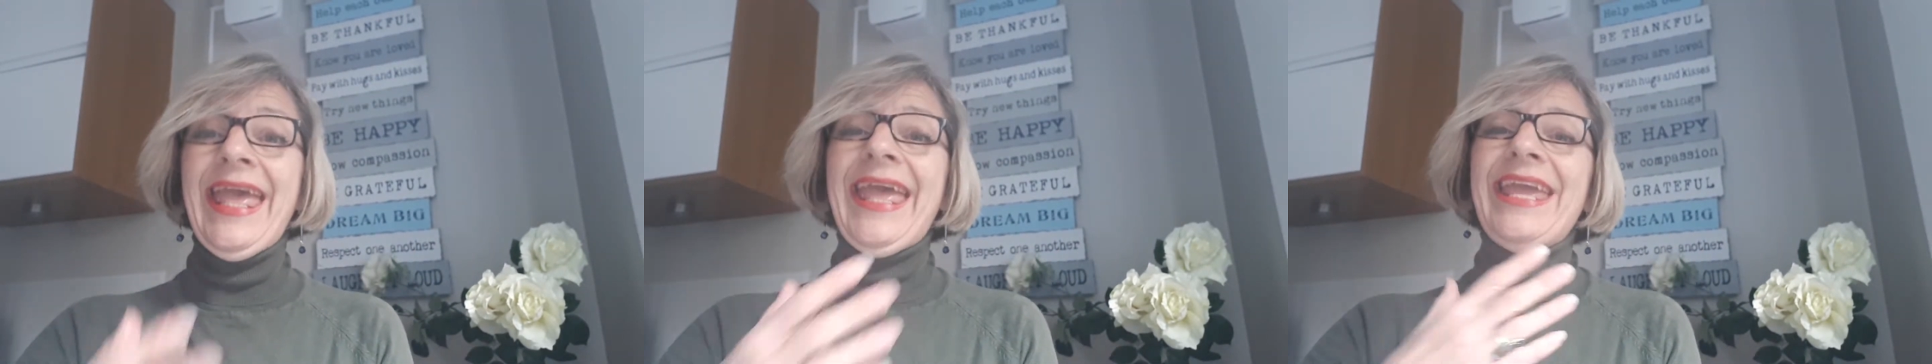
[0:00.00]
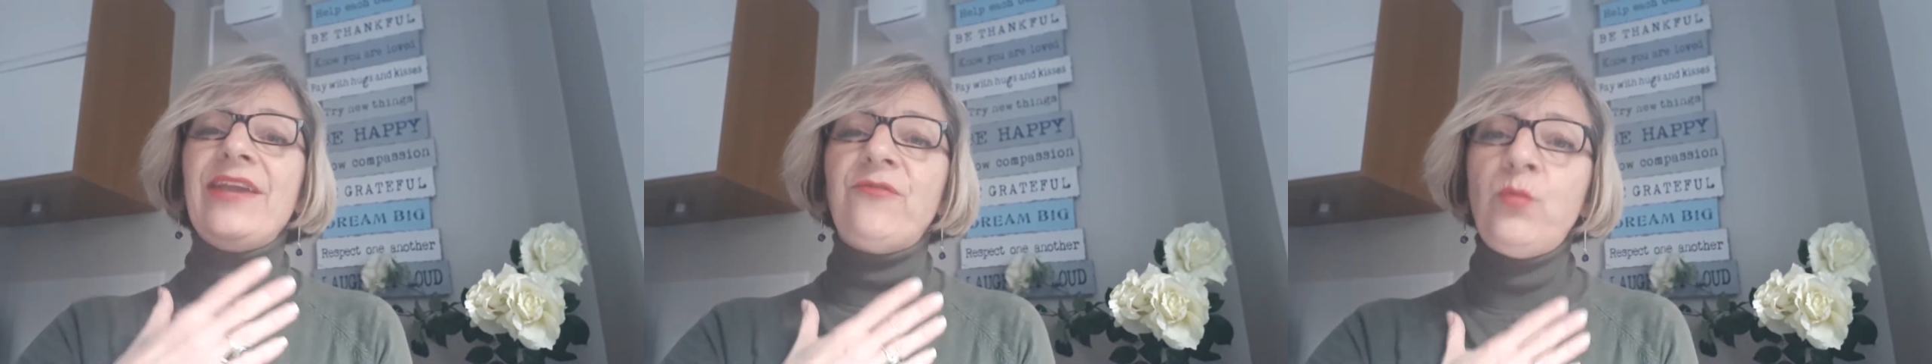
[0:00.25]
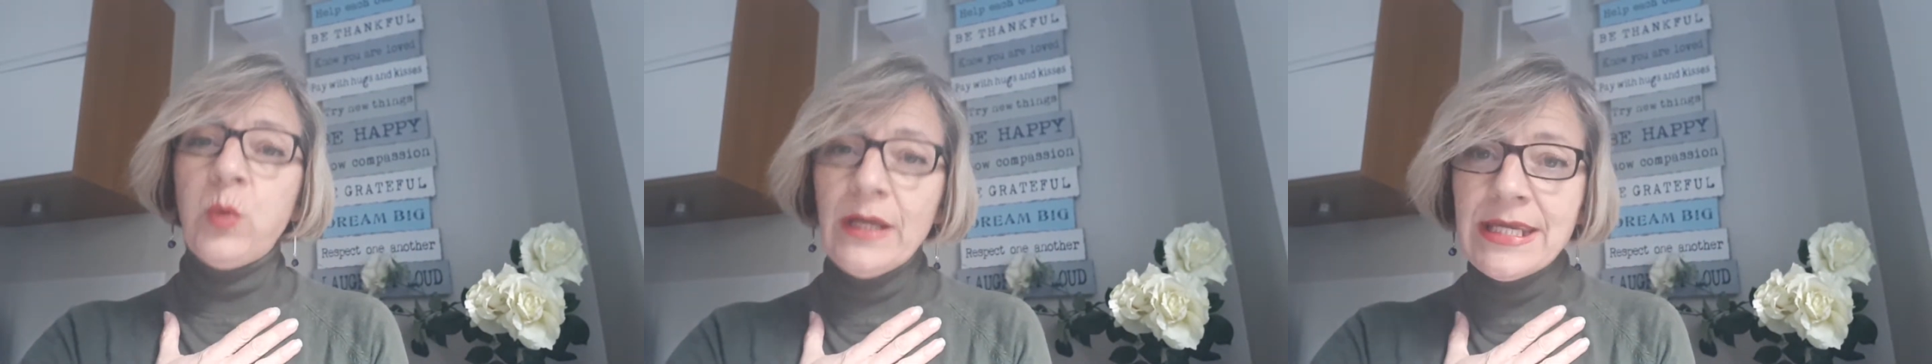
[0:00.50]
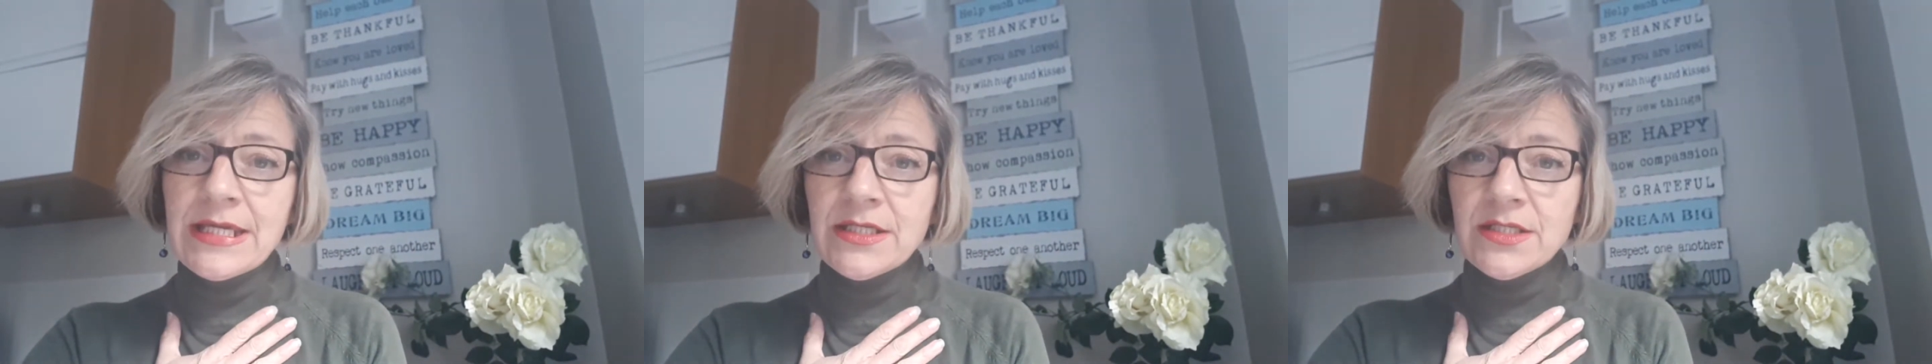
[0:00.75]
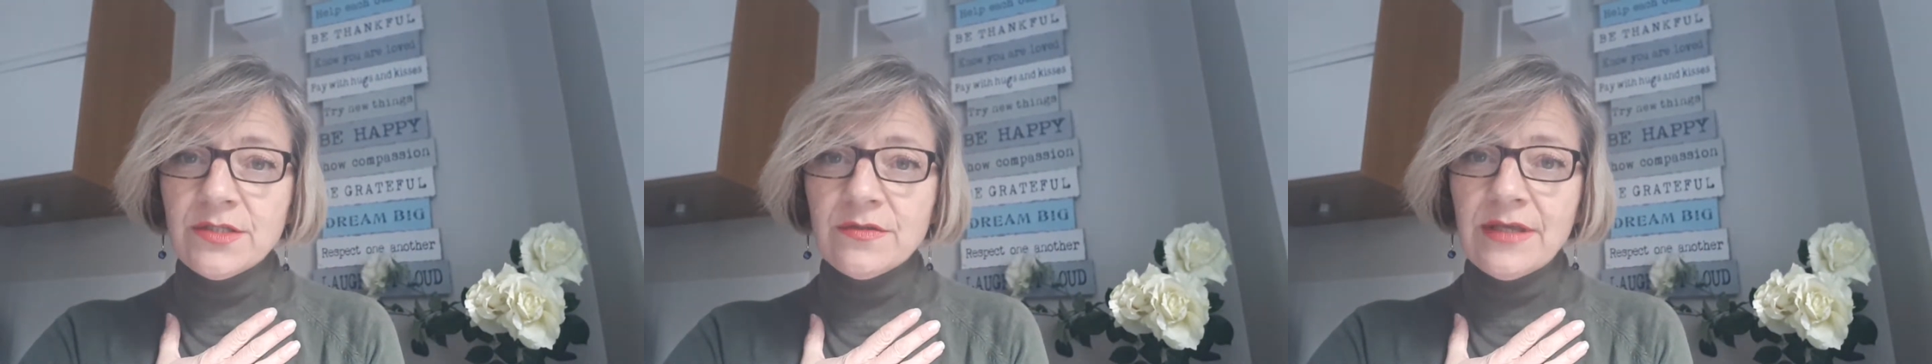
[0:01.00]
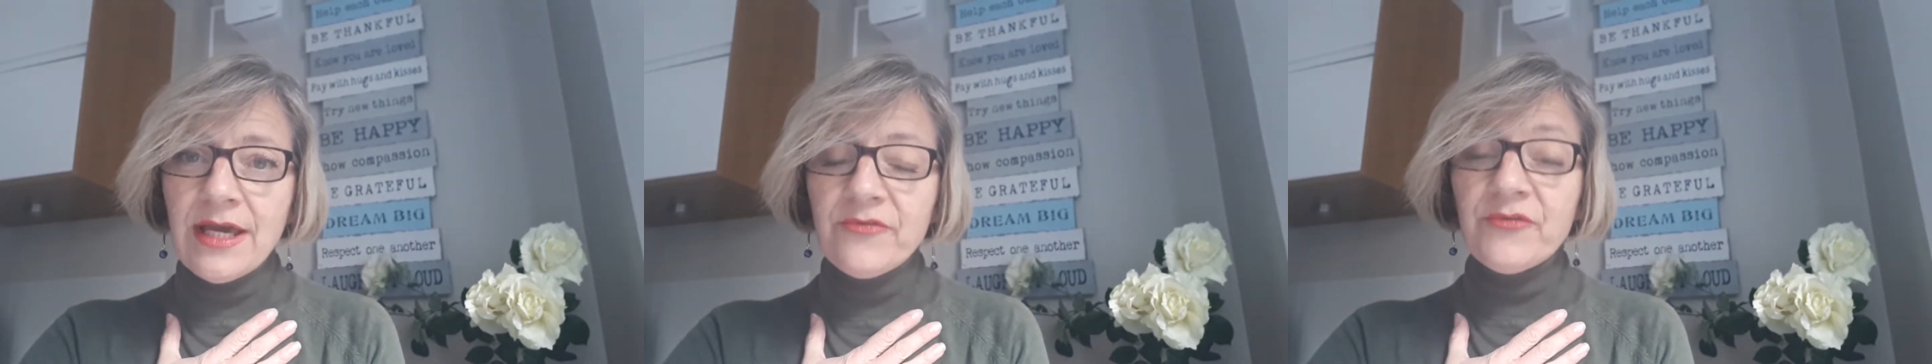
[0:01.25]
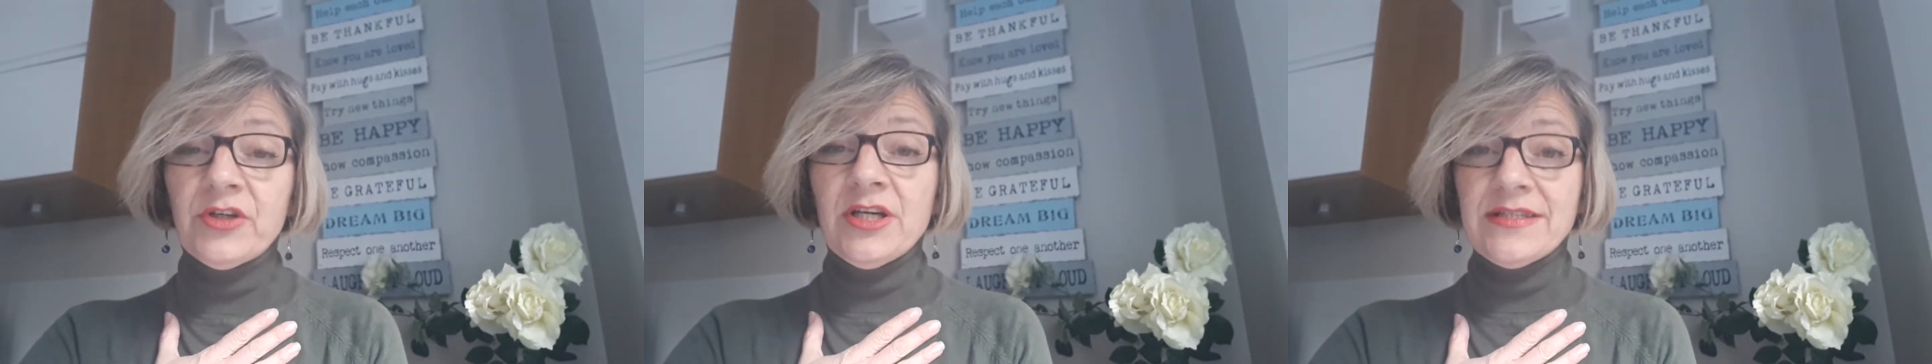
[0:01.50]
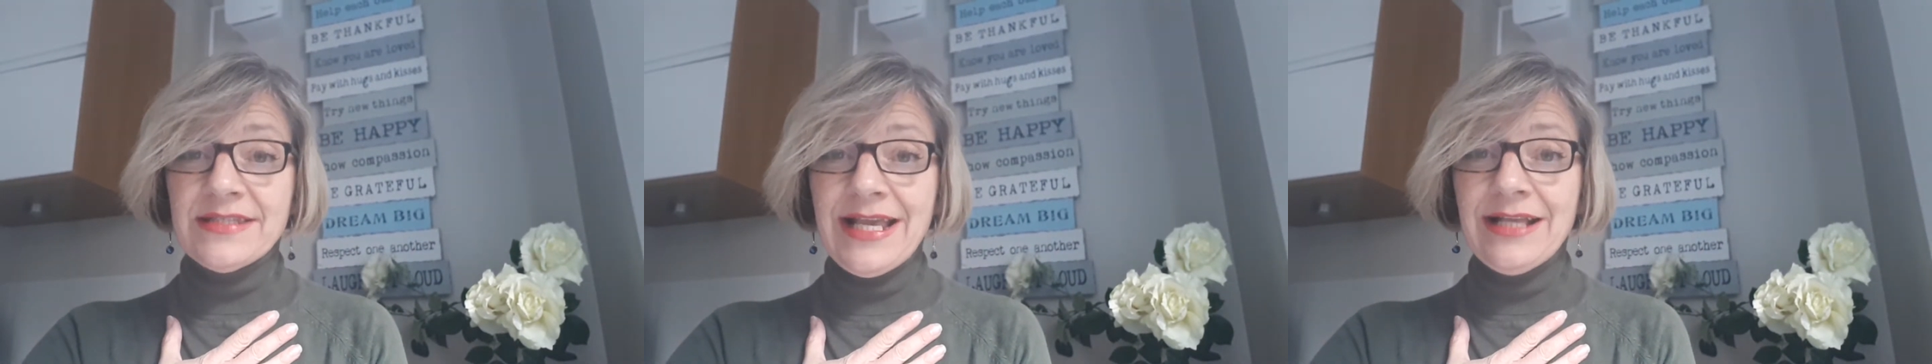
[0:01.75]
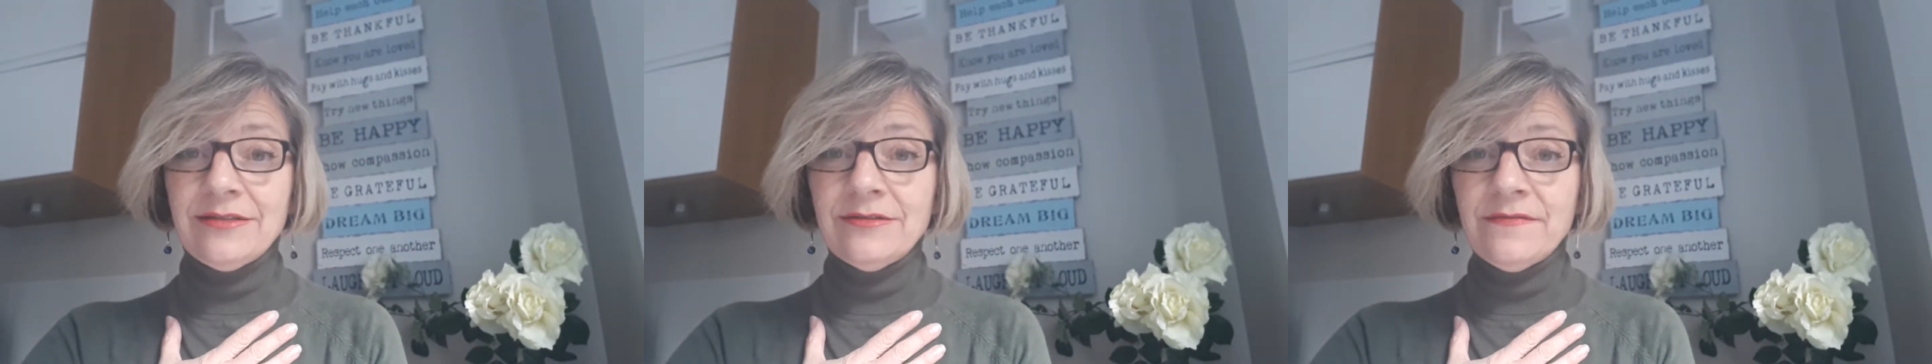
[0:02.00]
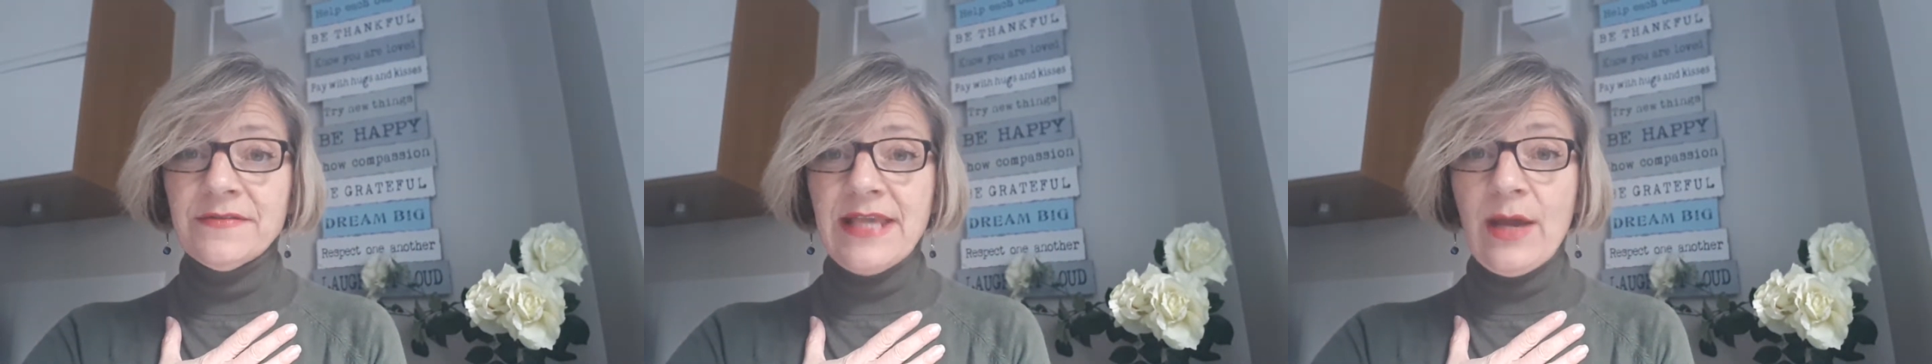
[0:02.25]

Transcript: If we can do that for ourselves